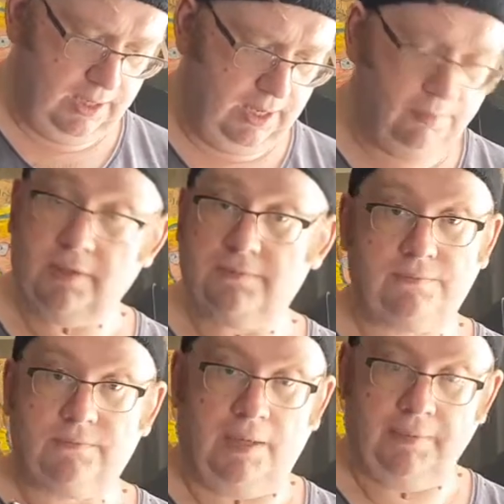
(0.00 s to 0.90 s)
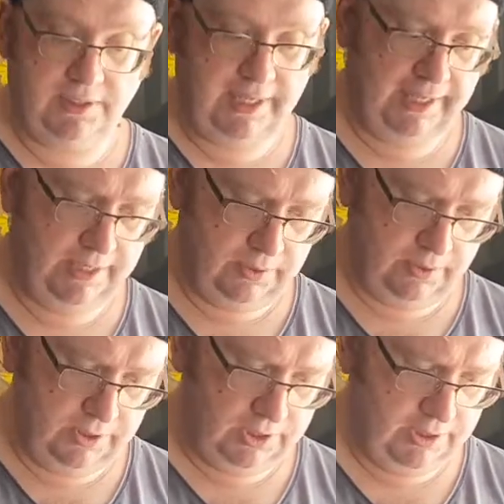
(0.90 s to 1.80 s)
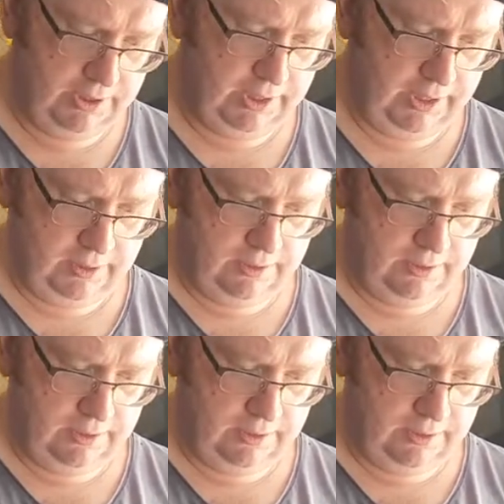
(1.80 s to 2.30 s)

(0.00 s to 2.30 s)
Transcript: I'm not I'm not digging into it. I'm just literally